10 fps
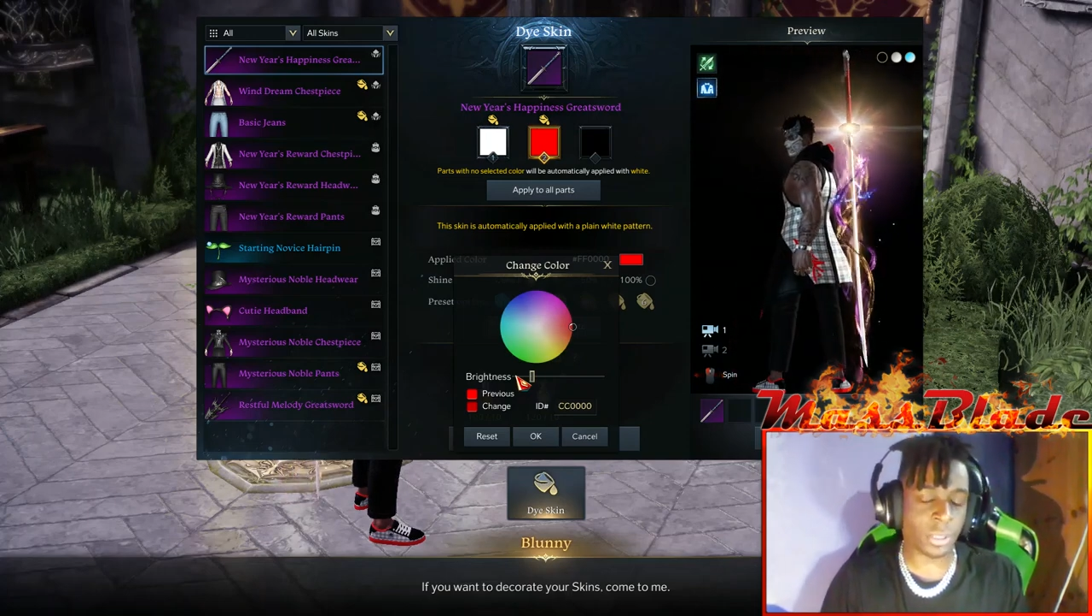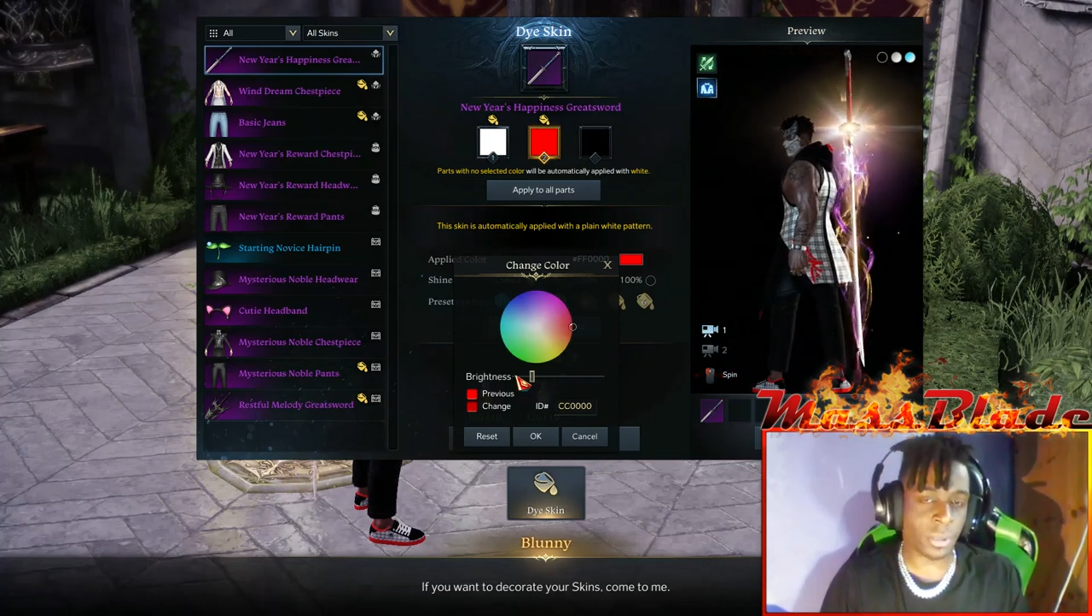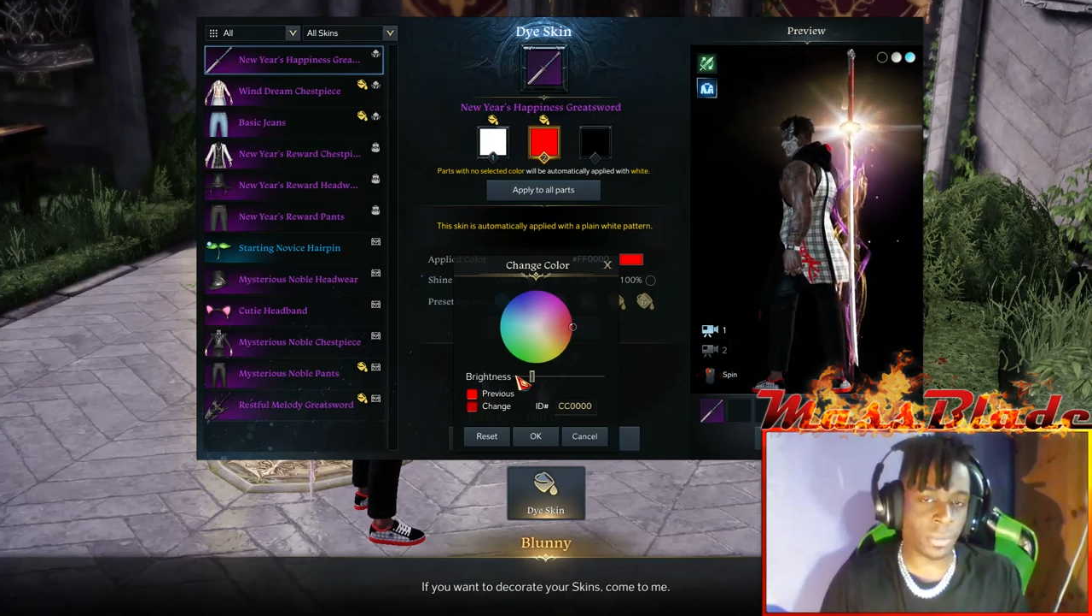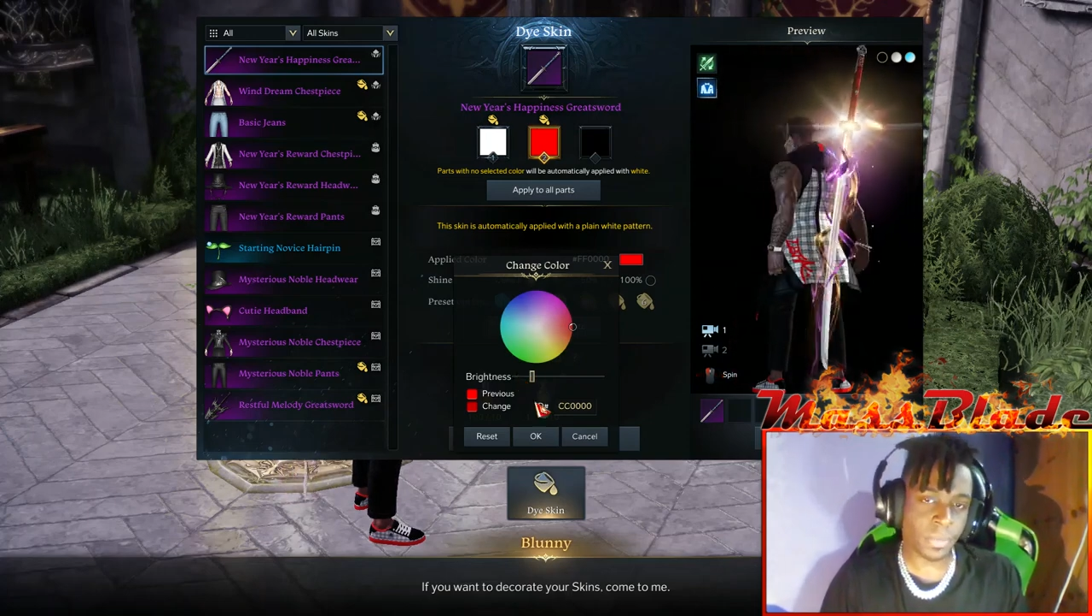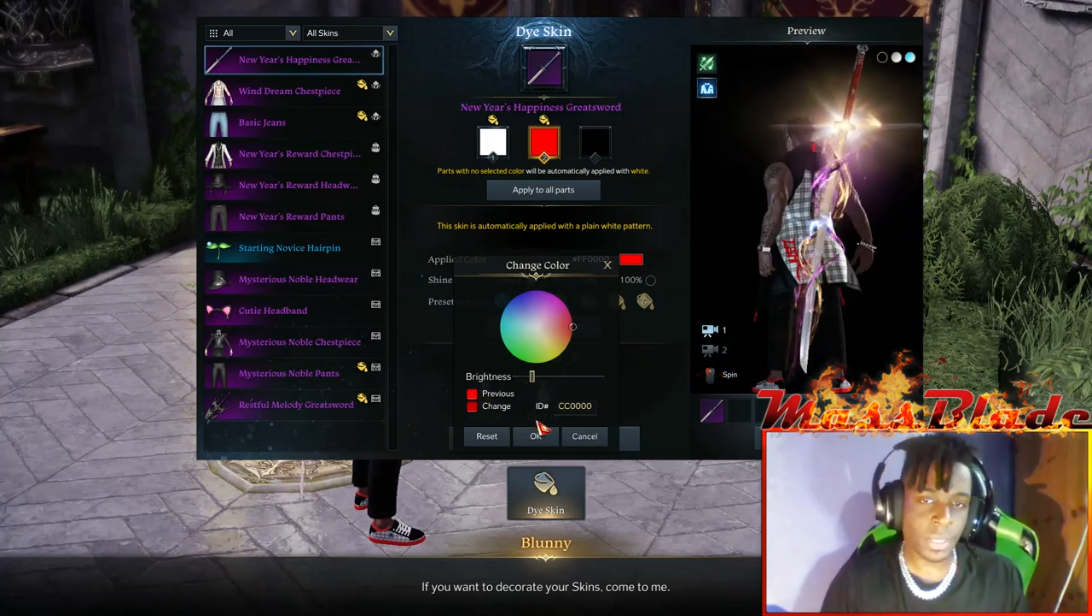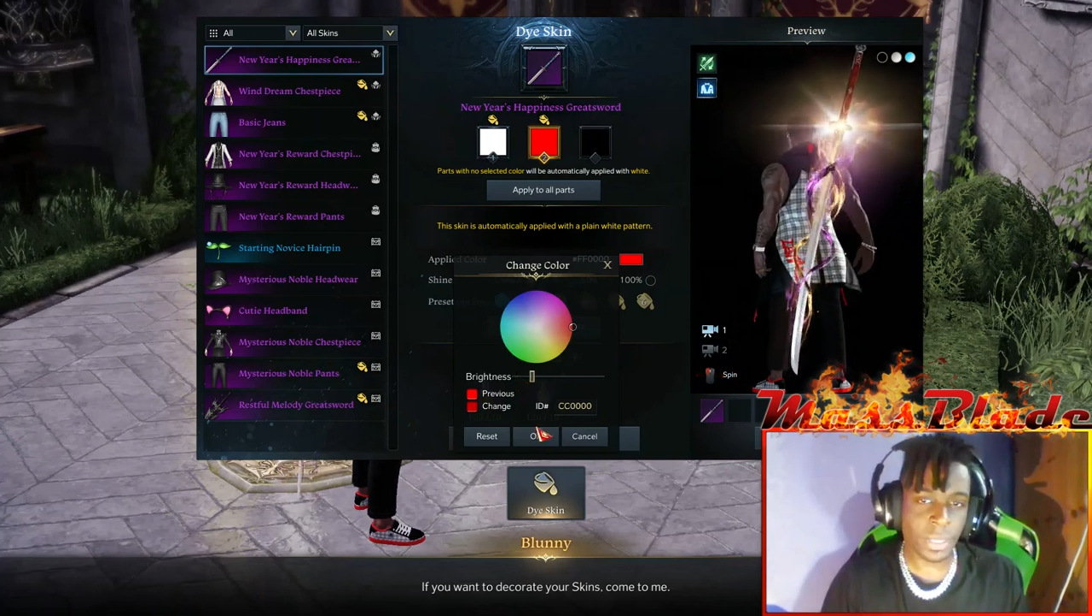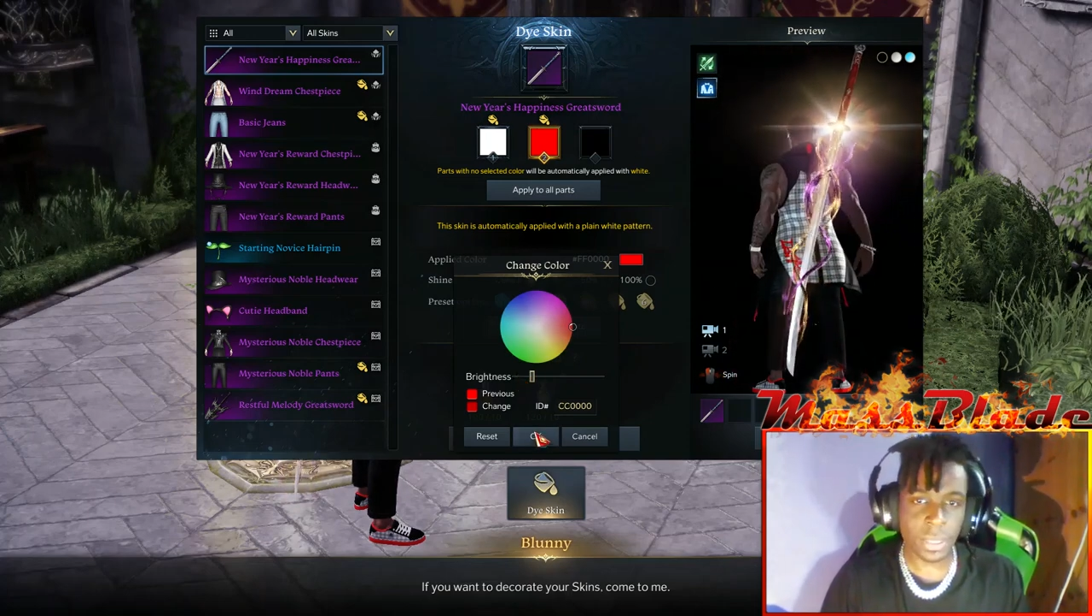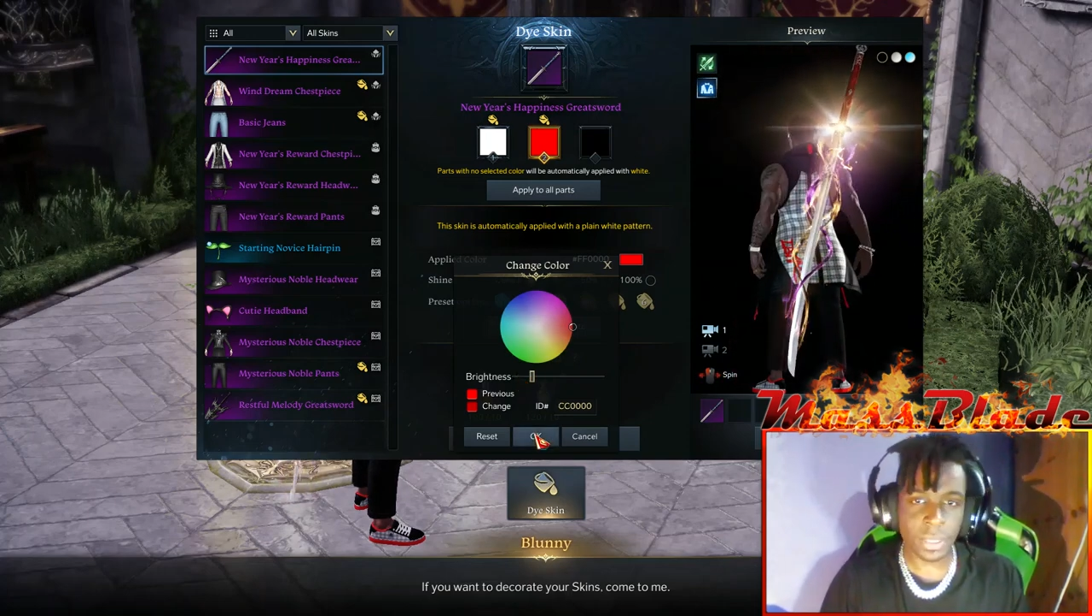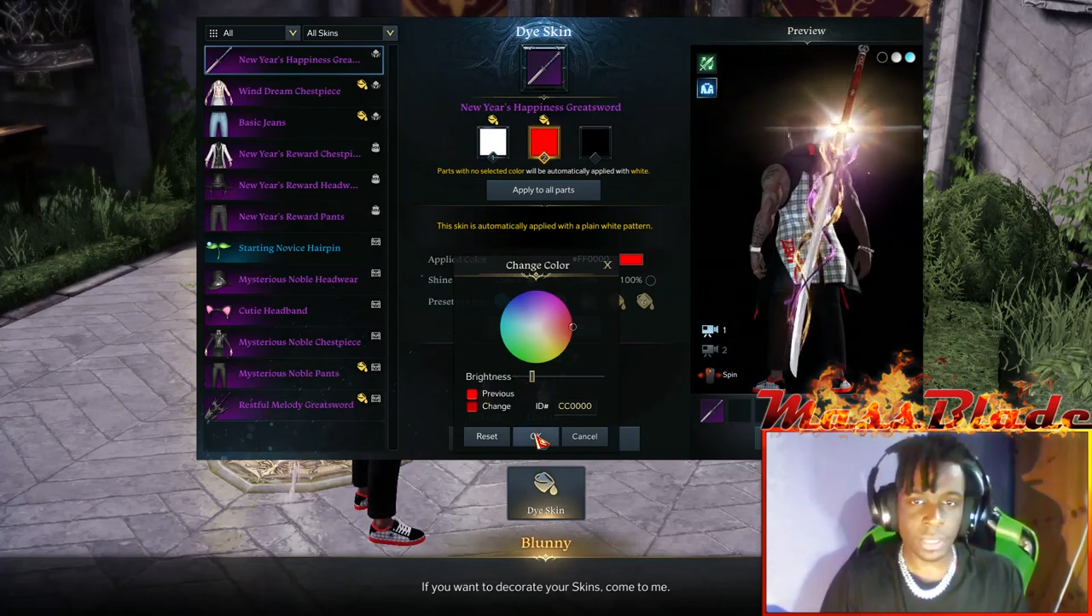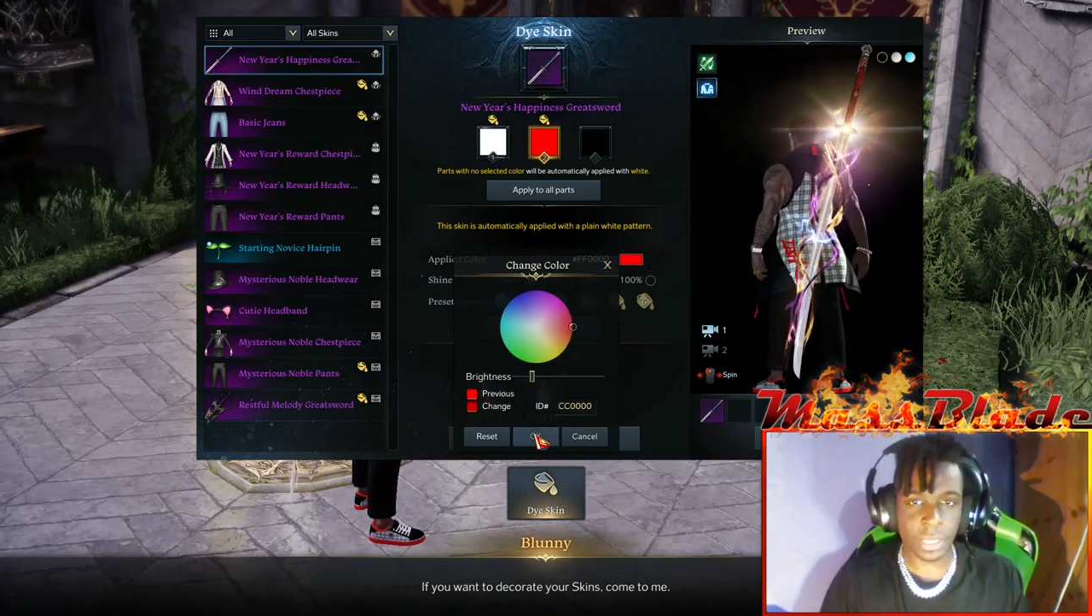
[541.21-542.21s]
So
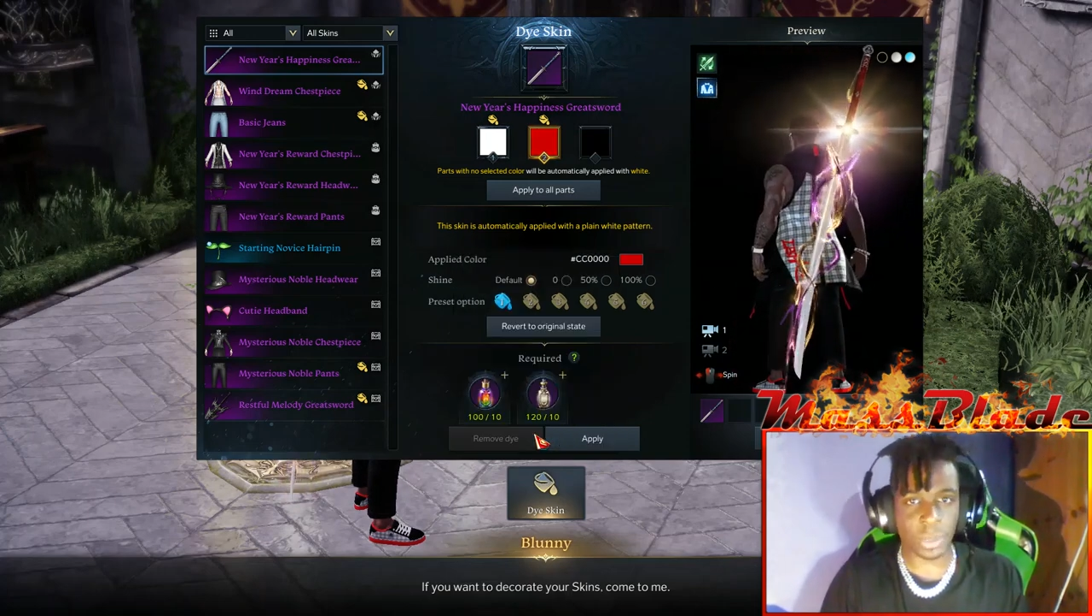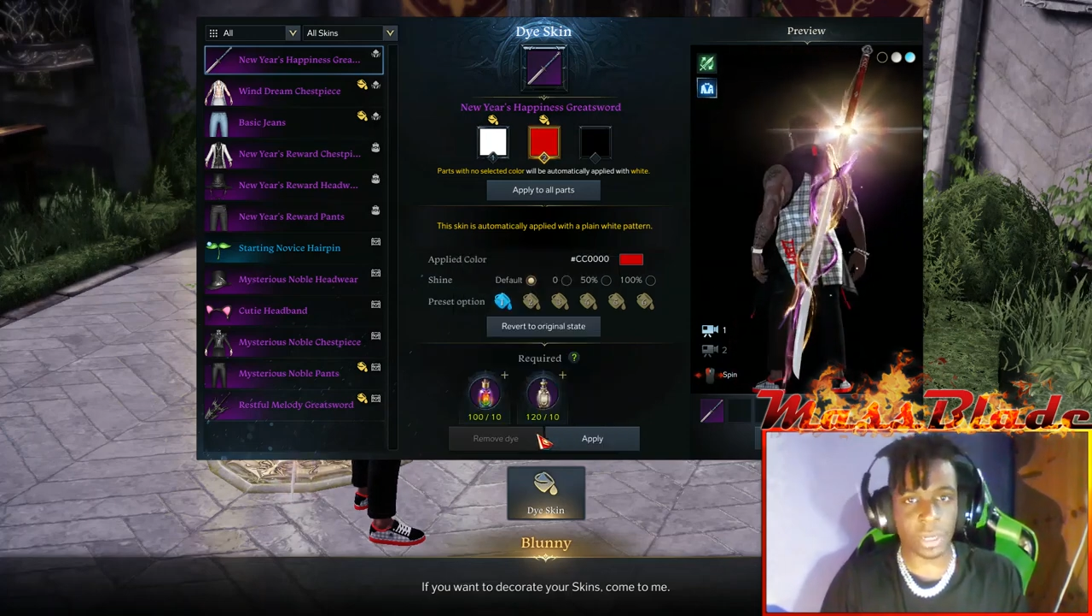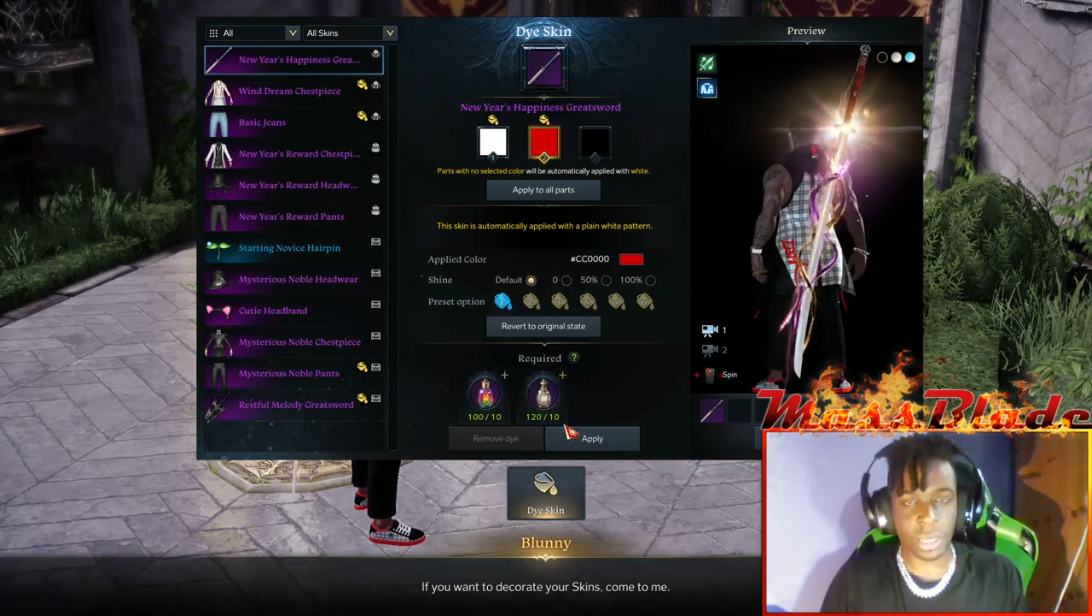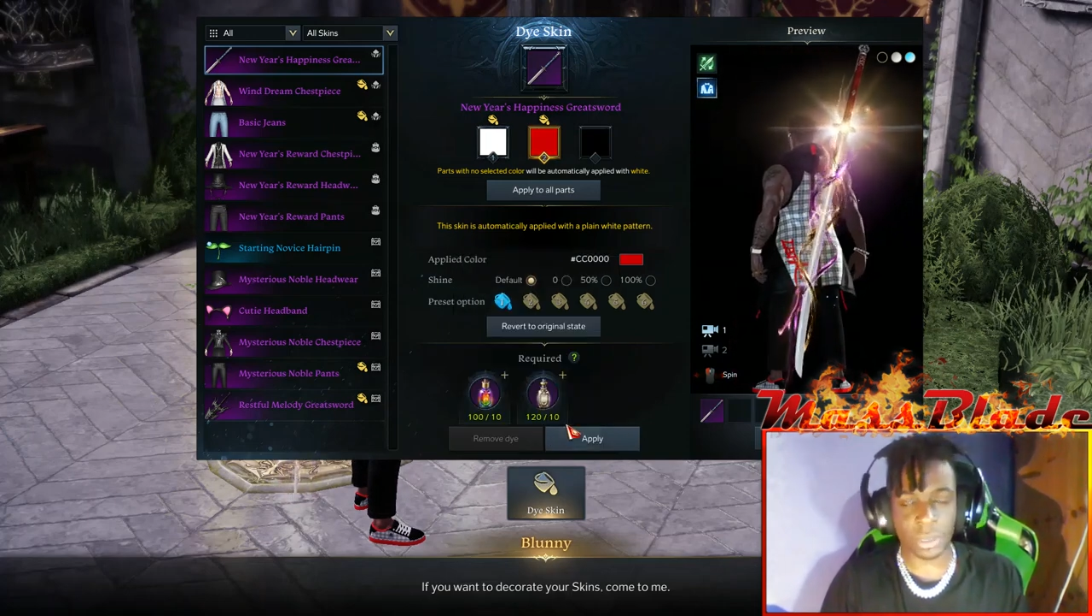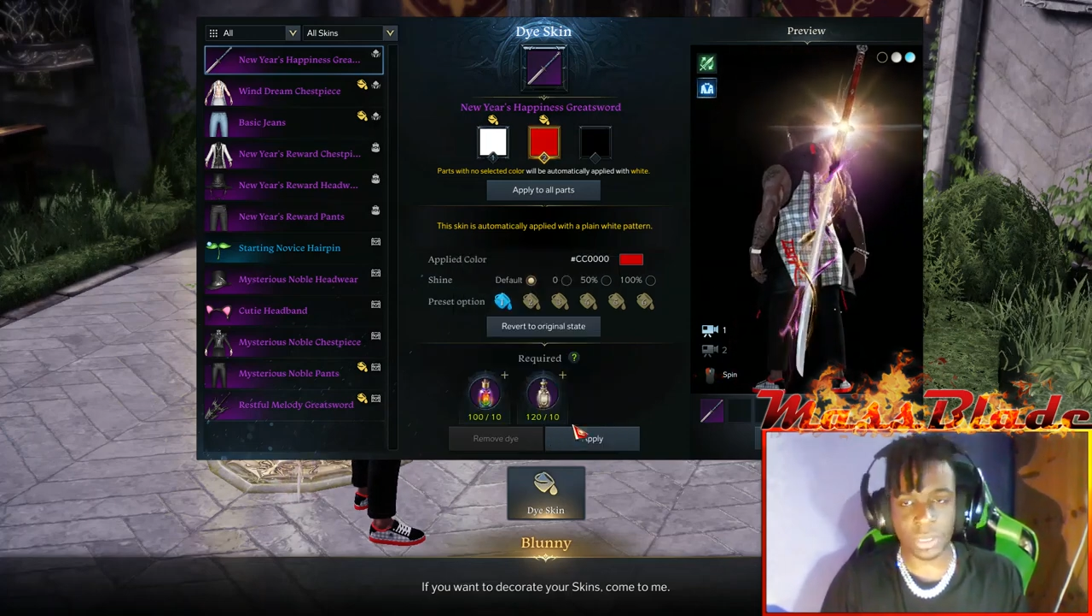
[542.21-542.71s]
that's why I'll,